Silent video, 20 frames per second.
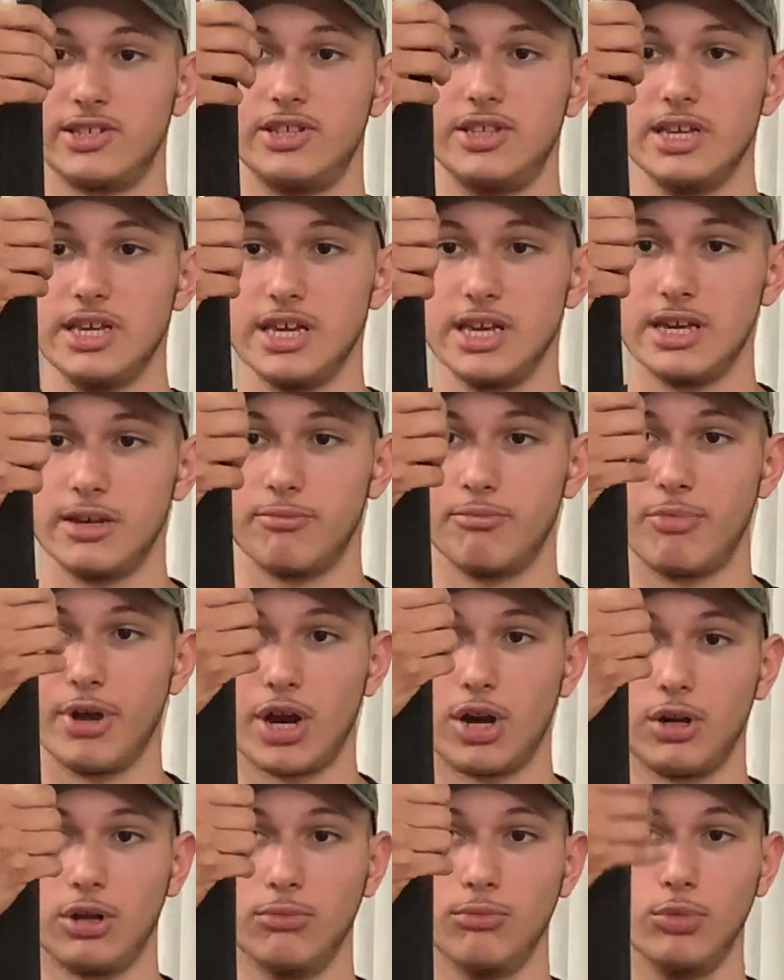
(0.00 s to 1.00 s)
the
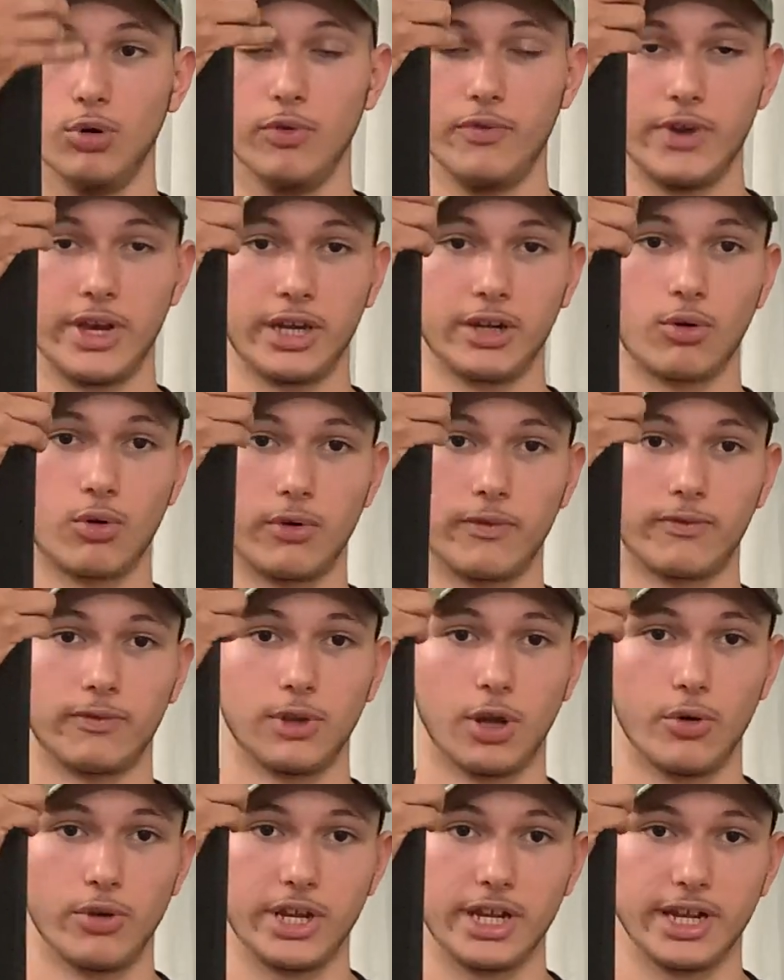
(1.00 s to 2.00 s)
barrel moving or
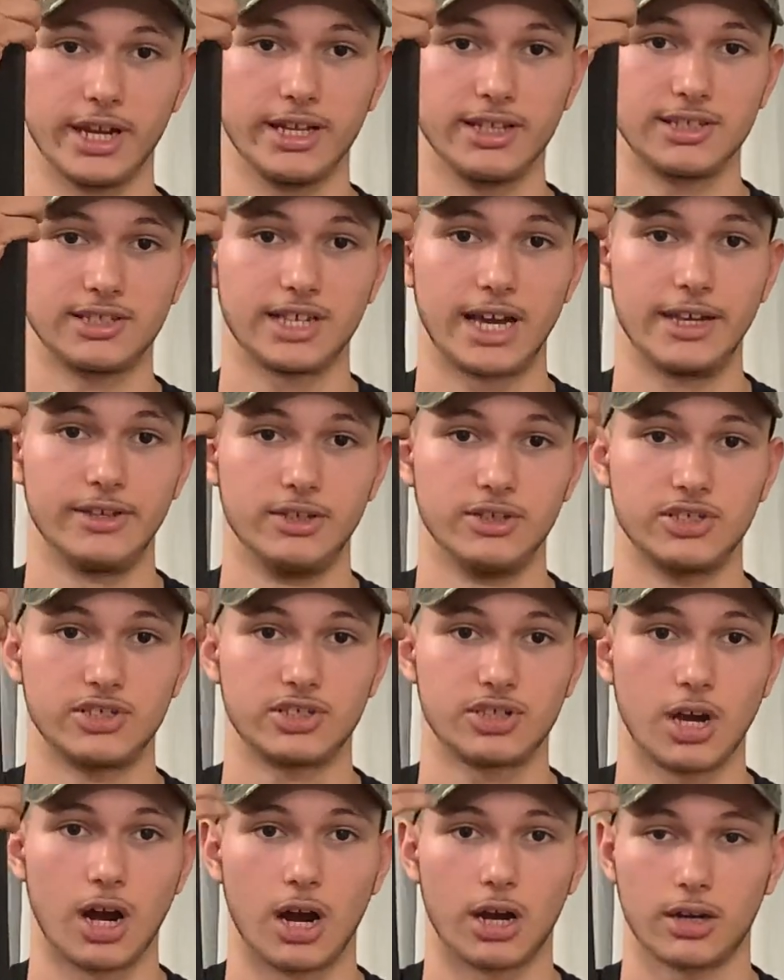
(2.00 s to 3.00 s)
floating inside the
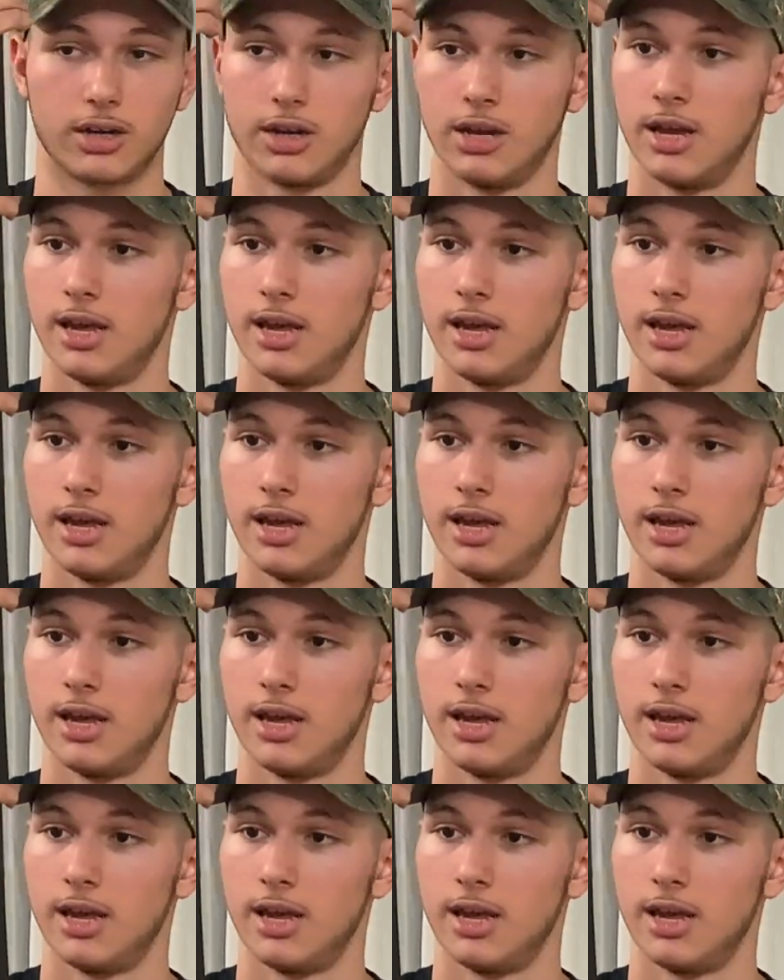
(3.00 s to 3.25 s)
stock?